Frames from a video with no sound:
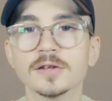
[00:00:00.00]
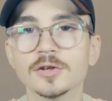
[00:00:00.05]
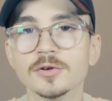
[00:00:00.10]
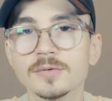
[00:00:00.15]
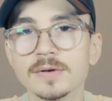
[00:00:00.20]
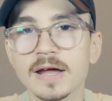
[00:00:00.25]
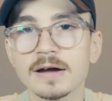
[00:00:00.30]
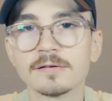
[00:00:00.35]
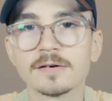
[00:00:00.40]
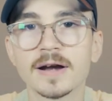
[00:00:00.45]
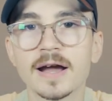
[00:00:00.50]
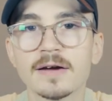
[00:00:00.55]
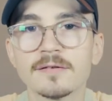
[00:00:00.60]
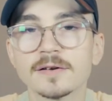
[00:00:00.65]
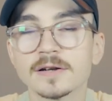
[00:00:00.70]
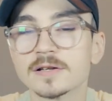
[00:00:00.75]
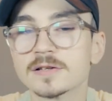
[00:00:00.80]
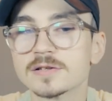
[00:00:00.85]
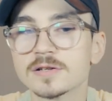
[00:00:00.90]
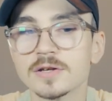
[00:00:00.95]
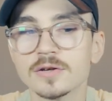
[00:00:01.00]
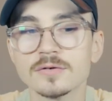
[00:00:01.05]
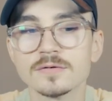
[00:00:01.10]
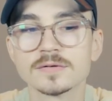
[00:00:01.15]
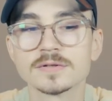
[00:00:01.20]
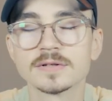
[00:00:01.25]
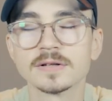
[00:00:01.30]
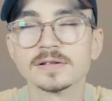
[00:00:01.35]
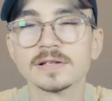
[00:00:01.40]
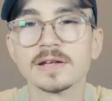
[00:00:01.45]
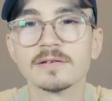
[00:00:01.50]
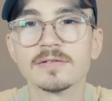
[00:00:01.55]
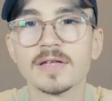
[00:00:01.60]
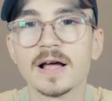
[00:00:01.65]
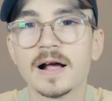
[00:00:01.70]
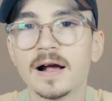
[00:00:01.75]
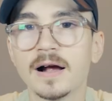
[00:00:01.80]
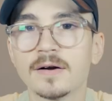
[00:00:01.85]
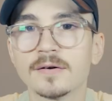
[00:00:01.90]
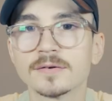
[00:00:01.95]
you never have an excuse to leave
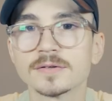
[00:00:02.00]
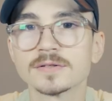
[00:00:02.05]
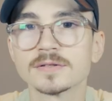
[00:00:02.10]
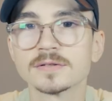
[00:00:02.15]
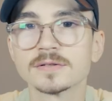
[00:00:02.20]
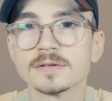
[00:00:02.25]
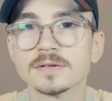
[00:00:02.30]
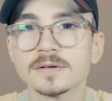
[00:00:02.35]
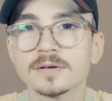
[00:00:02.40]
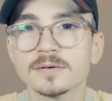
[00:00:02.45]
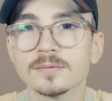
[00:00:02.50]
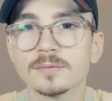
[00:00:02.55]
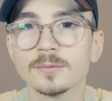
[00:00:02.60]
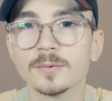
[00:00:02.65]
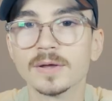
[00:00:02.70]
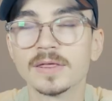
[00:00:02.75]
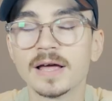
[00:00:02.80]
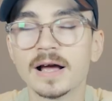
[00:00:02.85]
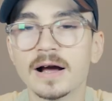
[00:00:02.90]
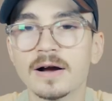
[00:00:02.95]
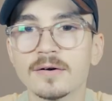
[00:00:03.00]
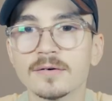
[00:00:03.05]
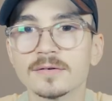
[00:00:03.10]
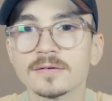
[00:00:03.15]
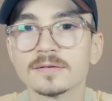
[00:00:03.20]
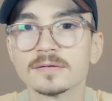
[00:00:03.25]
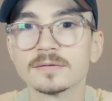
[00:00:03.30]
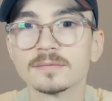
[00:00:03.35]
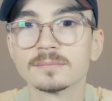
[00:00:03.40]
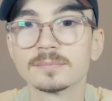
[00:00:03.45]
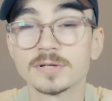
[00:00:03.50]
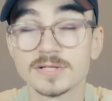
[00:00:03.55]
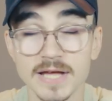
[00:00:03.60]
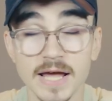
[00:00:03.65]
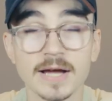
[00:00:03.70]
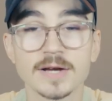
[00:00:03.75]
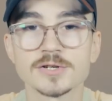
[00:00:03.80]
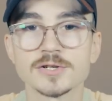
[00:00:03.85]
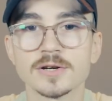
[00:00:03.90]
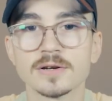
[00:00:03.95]
the house without
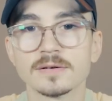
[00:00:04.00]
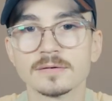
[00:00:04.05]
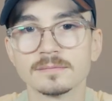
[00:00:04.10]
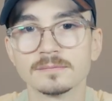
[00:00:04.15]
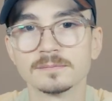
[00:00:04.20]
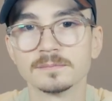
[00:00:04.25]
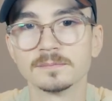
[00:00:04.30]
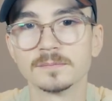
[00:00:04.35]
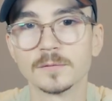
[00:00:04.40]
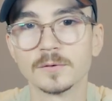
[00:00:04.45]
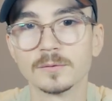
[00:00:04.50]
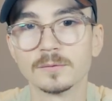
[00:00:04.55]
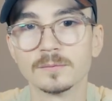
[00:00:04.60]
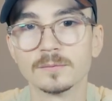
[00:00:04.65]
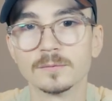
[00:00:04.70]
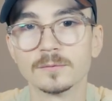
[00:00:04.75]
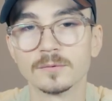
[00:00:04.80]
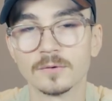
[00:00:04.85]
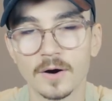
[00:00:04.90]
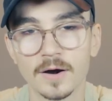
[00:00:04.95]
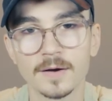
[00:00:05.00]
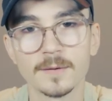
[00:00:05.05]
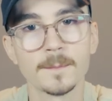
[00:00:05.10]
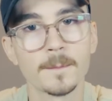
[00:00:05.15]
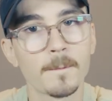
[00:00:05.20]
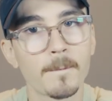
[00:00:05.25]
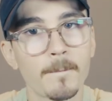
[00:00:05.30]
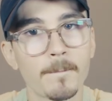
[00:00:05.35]
protection, right?